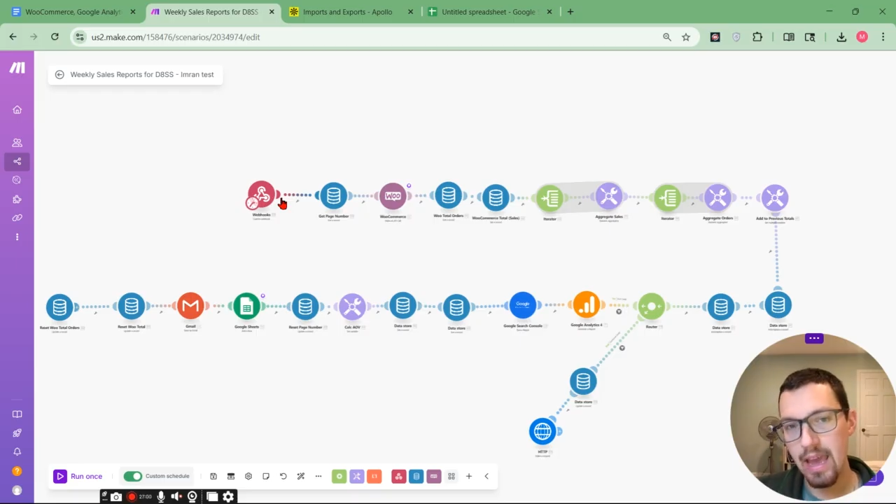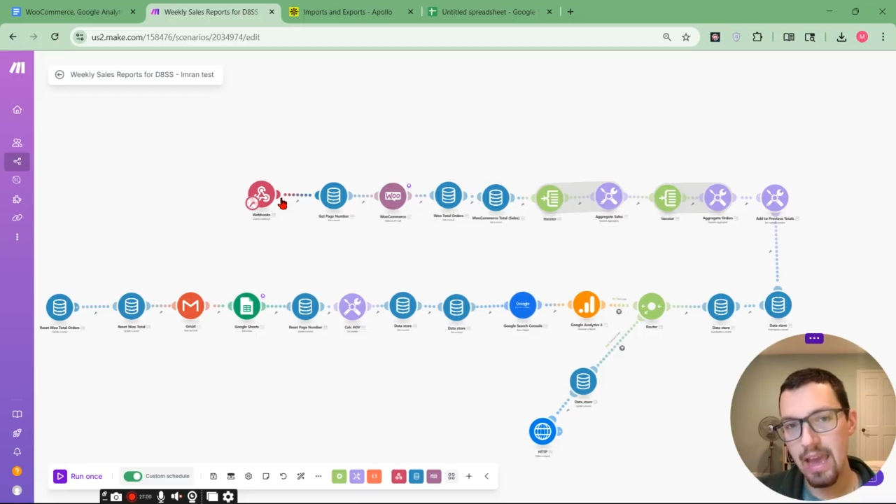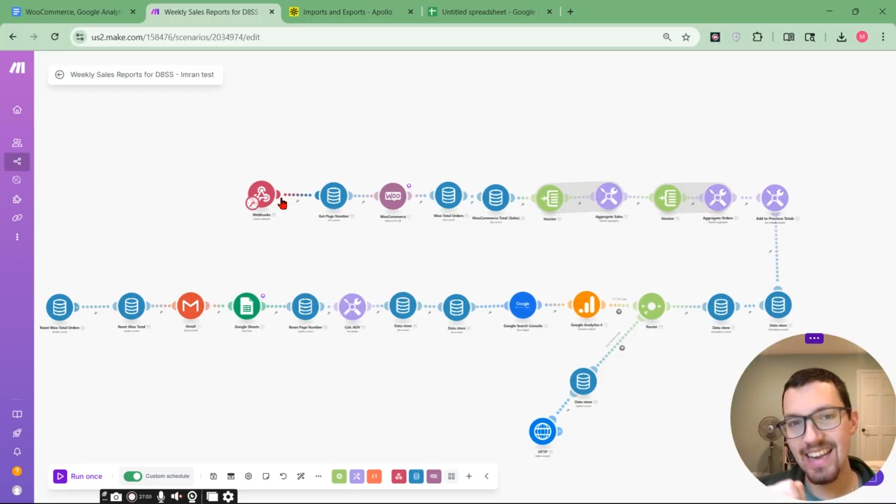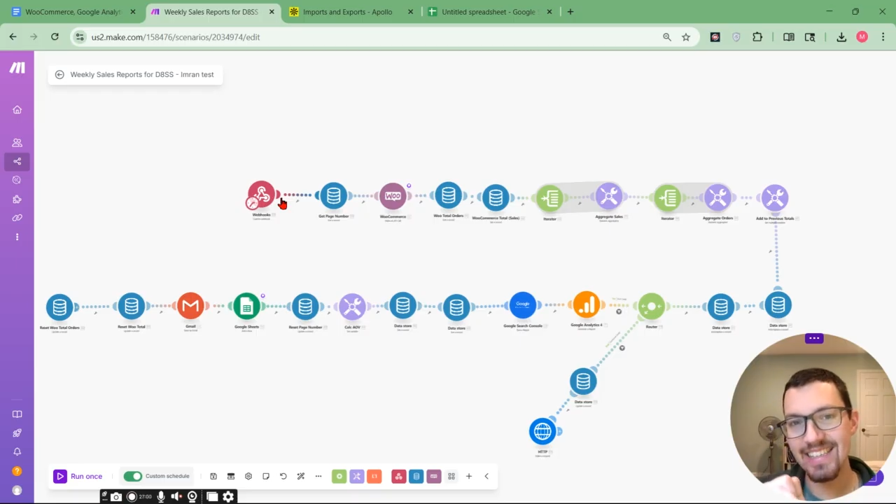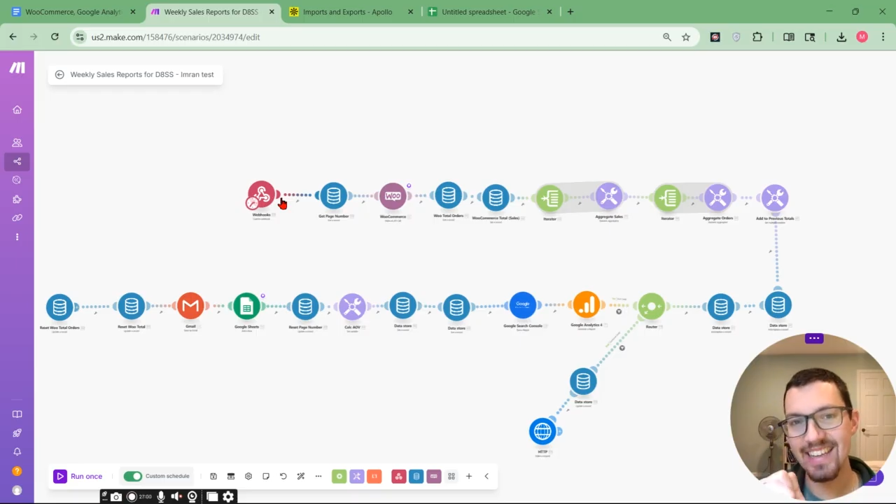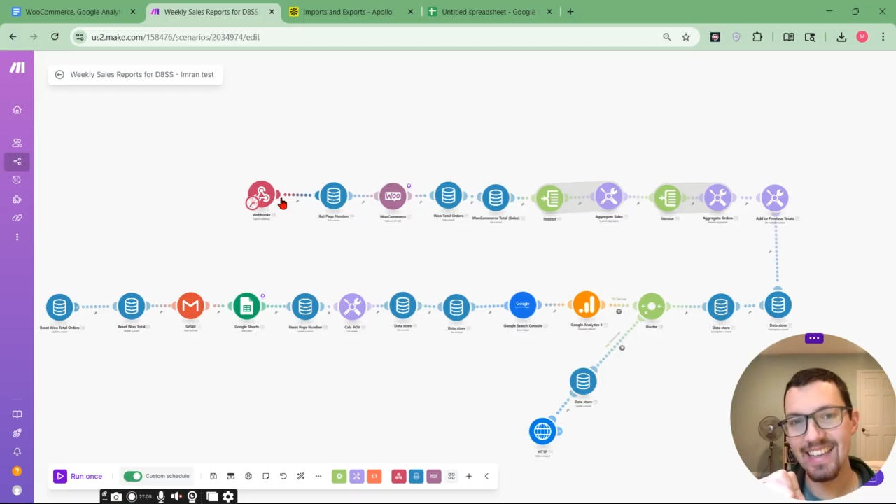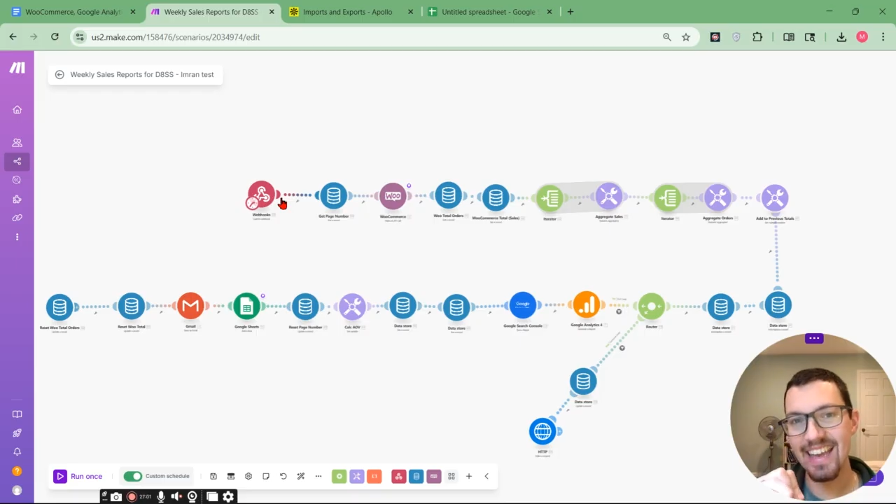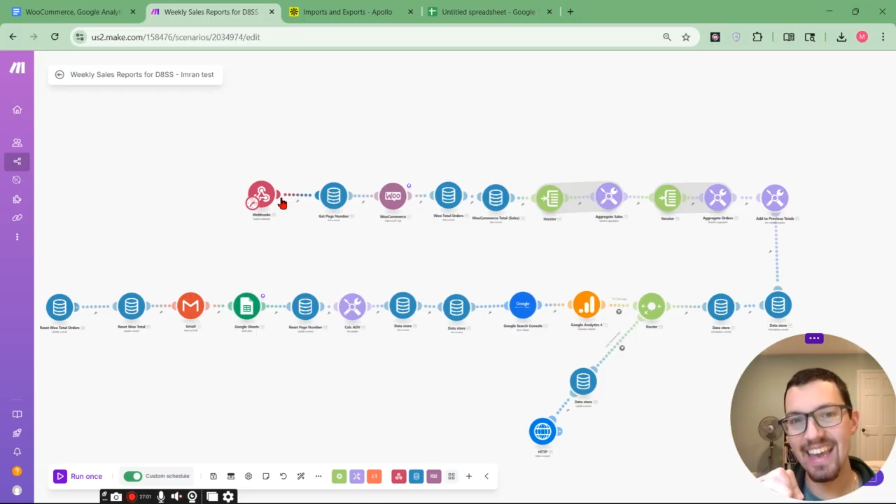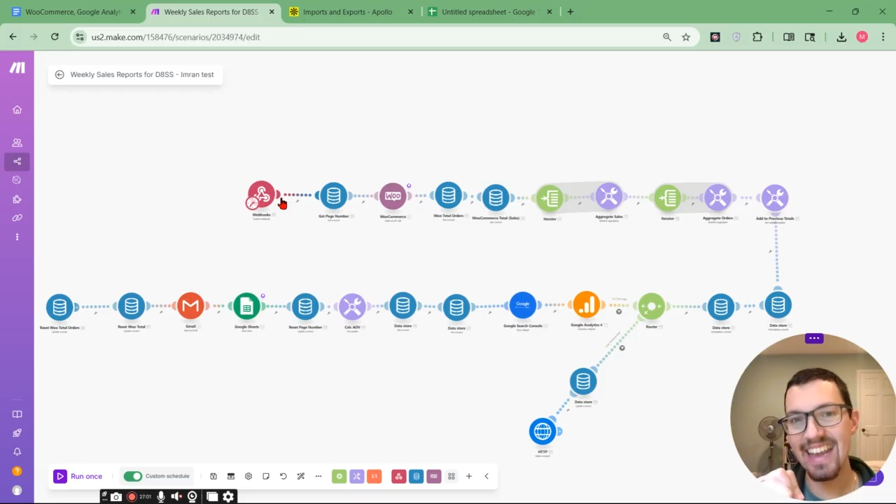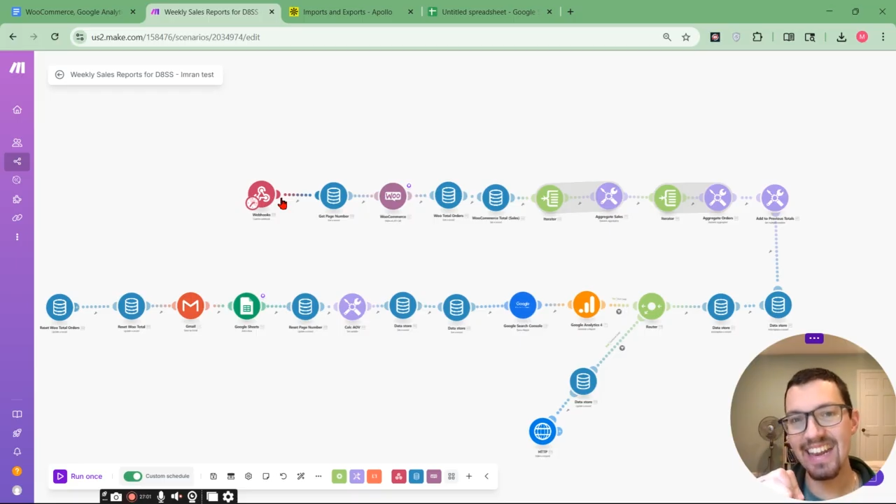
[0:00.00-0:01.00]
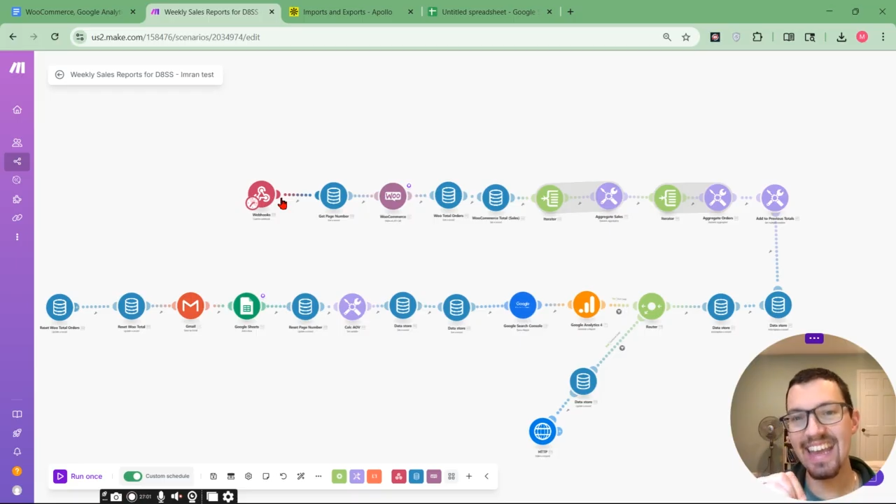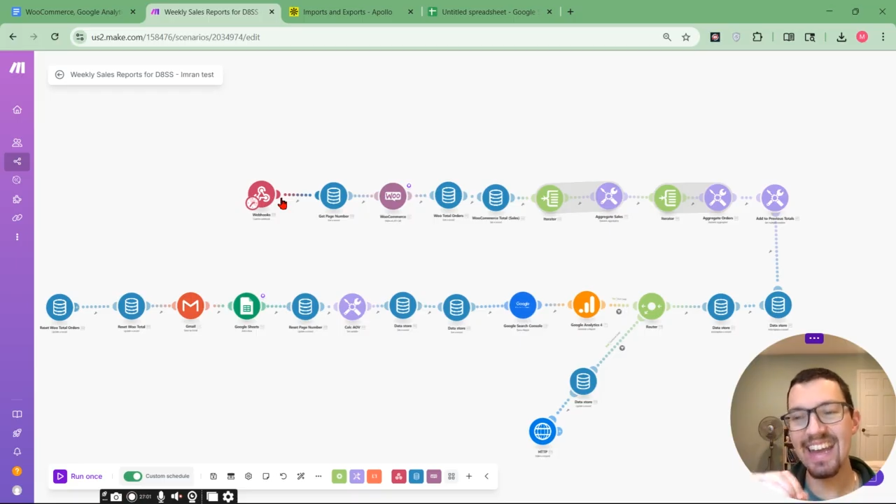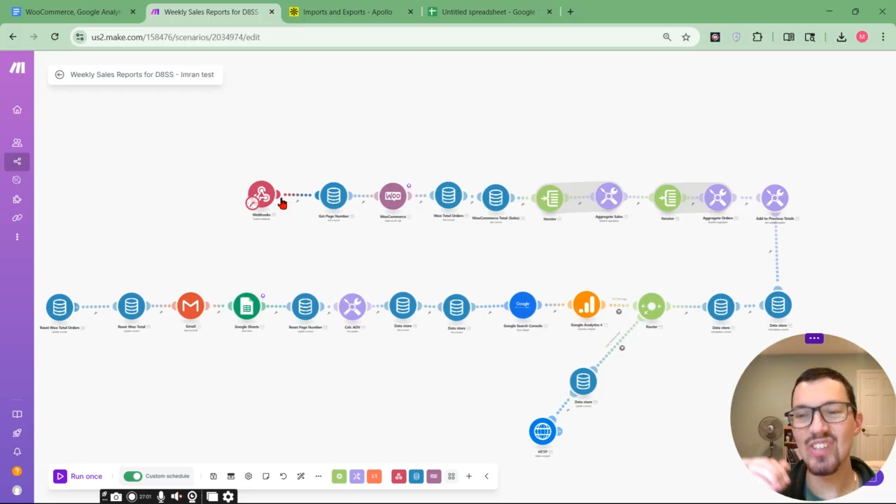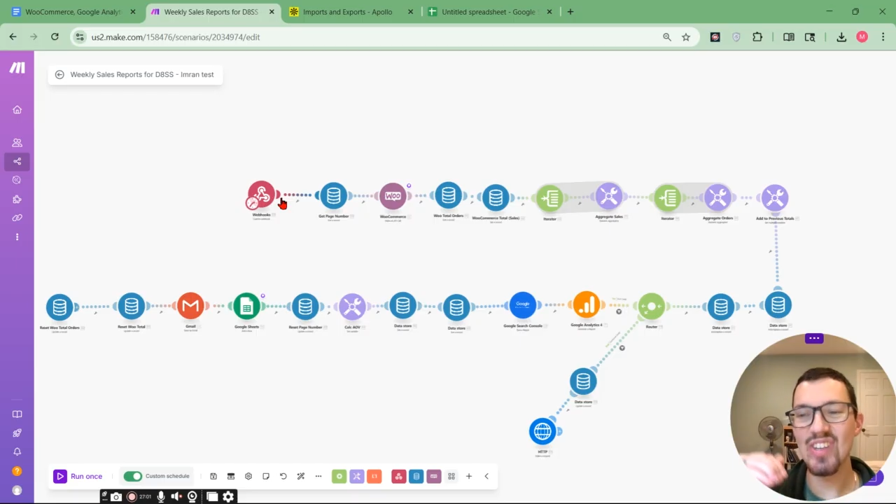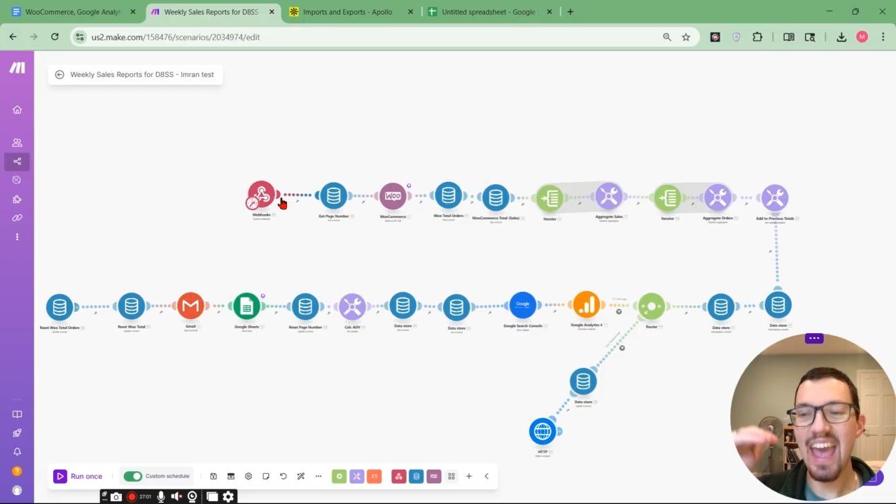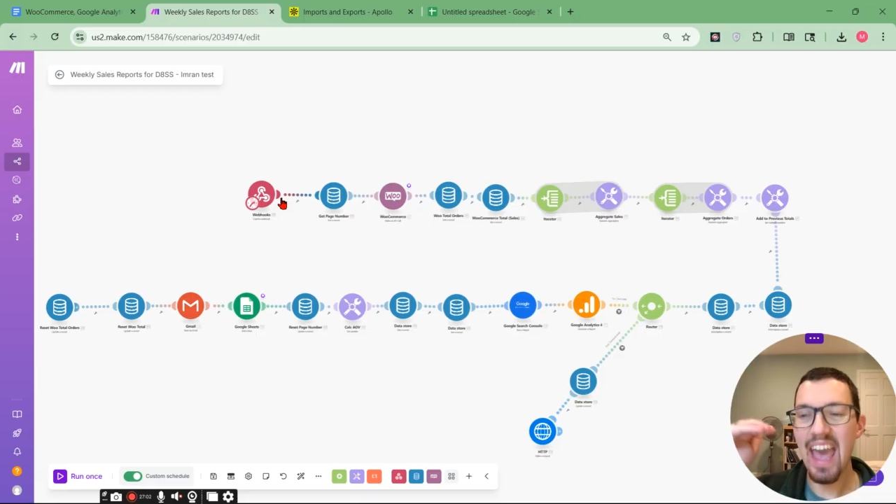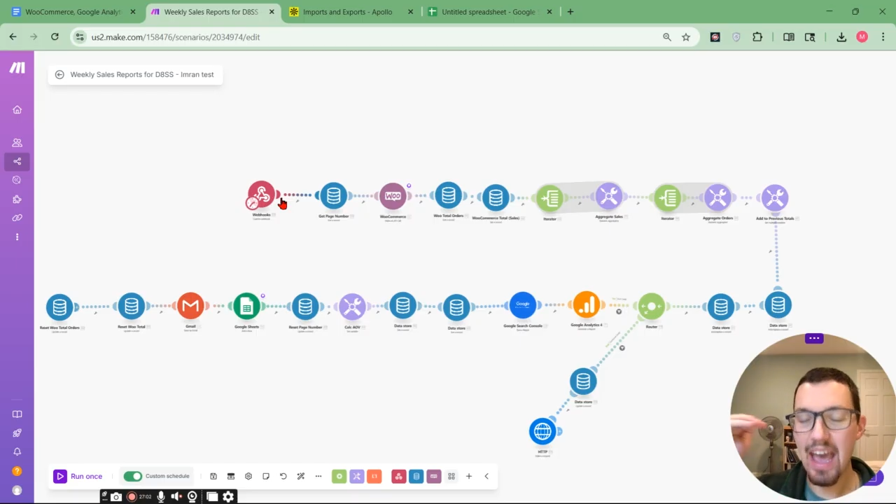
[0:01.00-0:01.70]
and it gets